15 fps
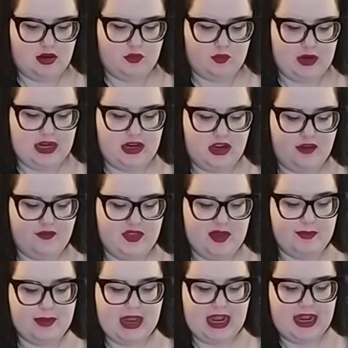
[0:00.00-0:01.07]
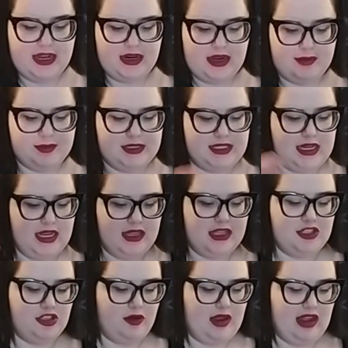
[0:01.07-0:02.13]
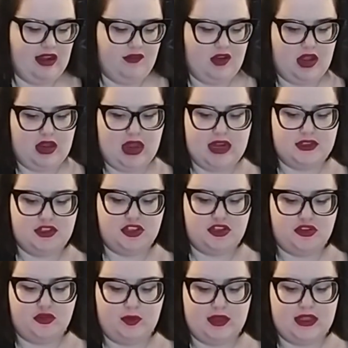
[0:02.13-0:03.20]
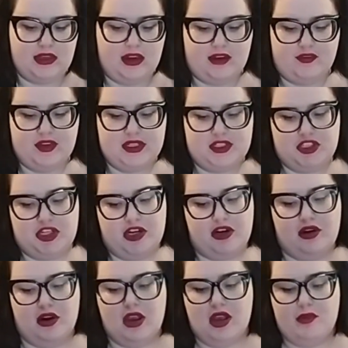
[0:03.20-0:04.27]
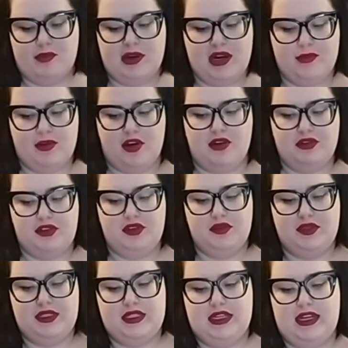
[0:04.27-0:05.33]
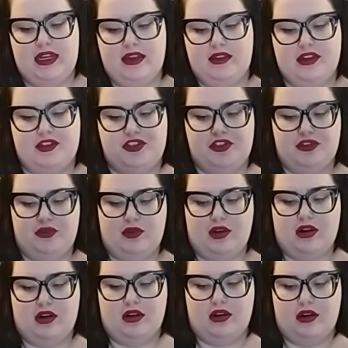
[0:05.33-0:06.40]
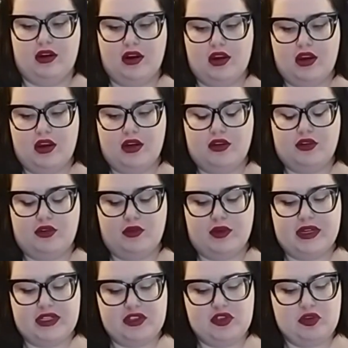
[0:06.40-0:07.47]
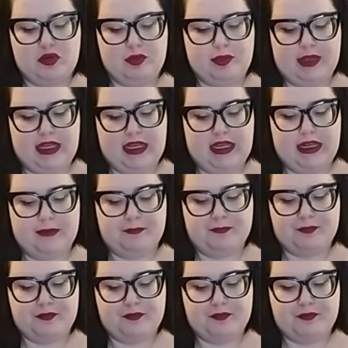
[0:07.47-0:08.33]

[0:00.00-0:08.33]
right off the bat, I'm seeing that you have a lot to do with love this year, but I'm also seeing that you are going to be